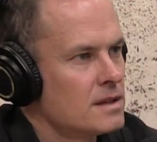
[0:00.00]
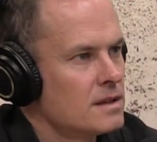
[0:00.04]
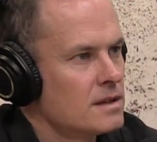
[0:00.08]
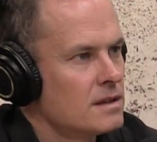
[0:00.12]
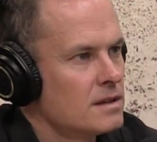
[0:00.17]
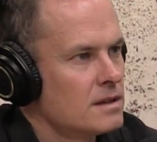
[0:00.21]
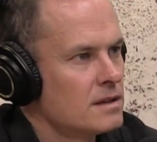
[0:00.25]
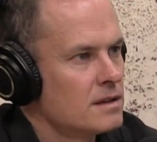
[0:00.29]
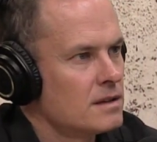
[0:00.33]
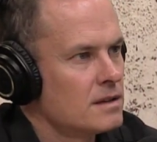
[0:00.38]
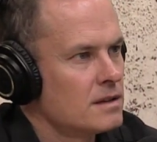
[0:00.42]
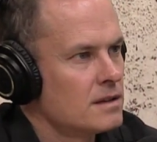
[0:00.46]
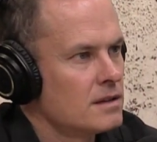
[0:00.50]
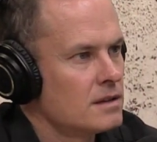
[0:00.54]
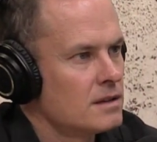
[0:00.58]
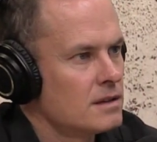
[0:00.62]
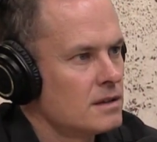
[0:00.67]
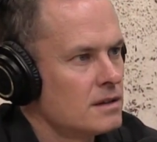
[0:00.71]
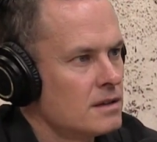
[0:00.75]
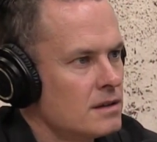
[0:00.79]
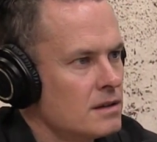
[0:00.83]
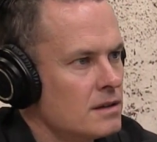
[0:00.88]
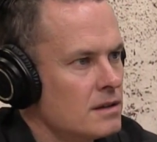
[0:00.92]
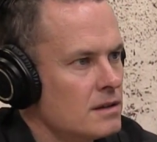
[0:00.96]

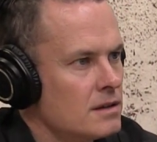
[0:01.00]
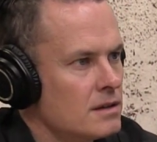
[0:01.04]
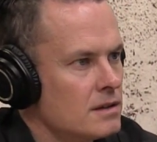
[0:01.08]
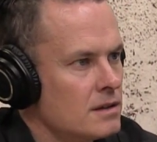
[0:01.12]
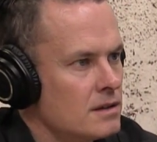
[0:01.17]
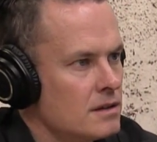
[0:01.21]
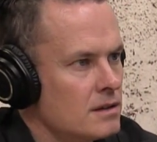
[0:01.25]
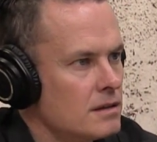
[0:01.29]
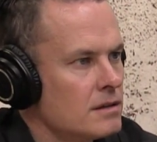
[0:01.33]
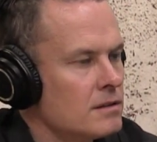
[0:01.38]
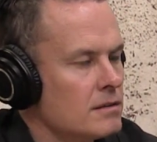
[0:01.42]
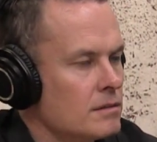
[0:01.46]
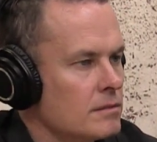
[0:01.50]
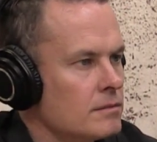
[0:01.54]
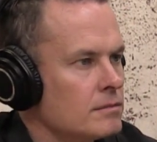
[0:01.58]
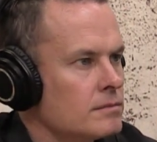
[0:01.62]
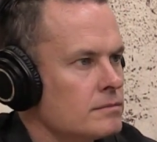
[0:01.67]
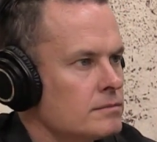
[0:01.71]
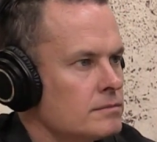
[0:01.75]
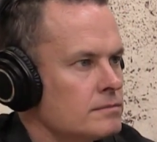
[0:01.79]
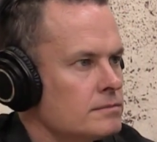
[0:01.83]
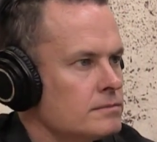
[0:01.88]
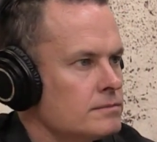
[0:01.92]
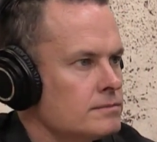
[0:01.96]

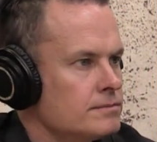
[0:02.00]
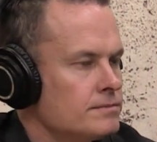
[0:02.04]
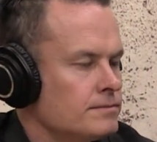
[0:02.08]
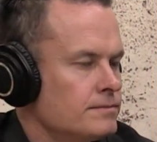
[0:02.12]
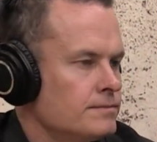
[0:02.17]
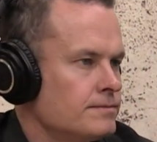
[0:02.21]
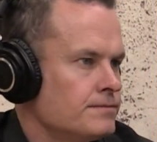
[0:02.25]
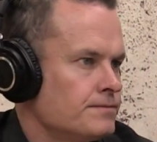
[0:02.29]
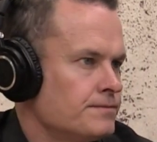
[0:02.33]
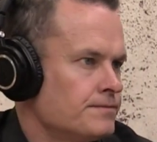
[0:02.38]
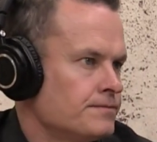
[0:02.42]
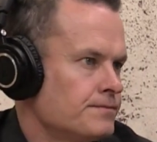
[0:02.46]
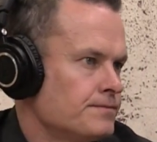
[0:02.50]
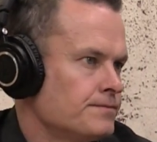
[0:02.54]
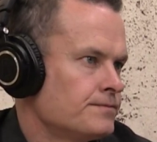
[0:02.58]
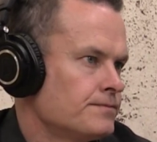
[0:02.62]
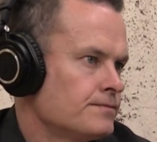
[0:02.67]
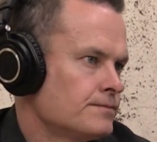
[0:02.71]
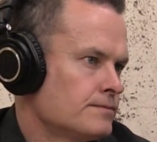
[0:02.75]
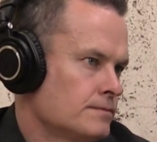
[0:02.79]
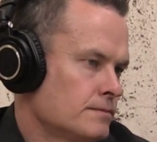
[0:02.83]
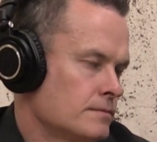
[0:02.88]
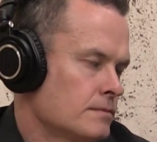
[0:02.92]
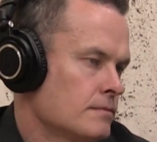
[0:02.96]

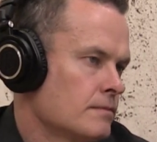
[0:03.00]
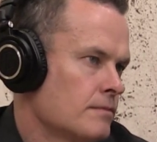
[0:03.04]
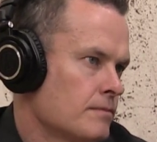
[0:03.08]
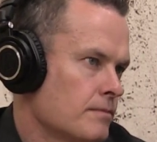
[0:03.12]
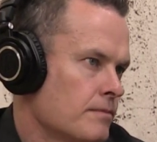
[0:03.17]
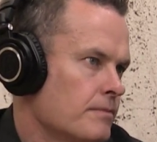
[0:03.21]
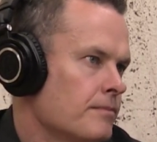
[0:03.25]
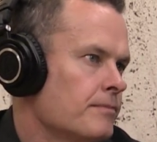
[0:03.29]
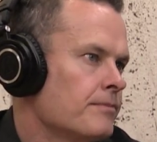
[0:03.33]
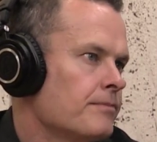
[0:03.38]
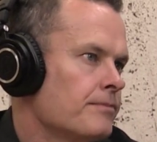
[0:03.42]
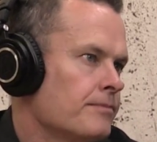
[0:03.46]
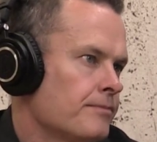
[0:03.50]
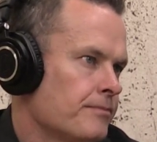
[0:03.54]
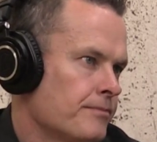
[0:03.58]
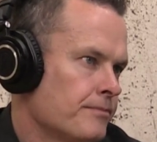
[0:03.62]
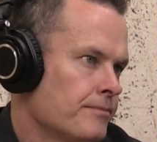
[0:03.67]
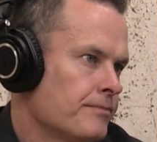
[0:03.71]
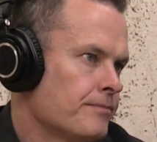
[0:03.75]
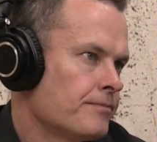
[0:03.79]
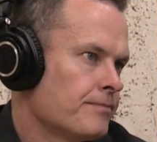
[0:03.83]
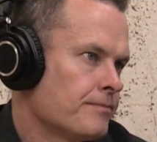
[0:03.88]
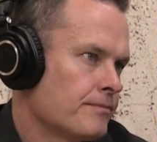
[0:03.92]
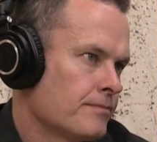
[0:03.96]

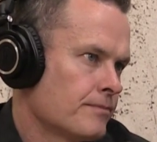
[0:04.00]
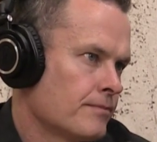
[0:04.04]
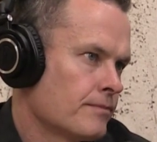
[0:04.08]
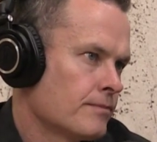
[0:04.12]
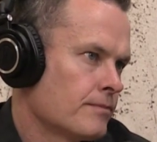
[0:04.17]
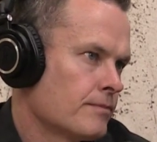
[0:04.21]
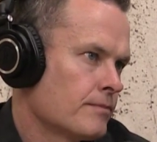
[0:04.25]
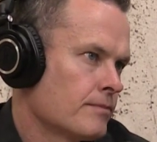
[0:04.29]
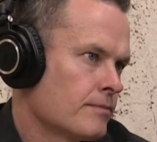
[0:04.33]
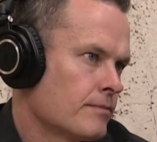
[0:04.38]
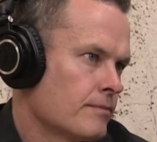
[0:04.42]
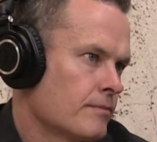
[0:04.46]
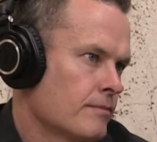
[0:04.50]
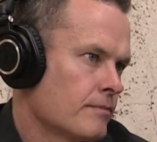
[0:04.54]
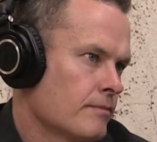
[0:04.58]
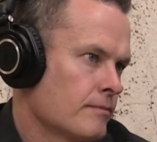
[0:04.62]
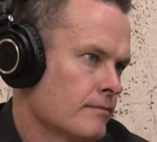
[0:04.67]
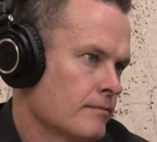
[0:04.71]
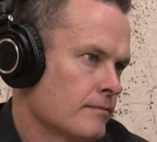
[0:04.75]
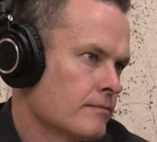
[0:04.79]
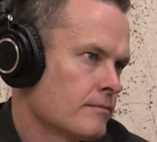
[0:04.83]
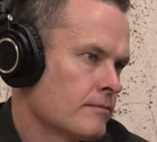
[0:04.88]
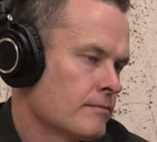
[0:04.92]
This person isn't speaking.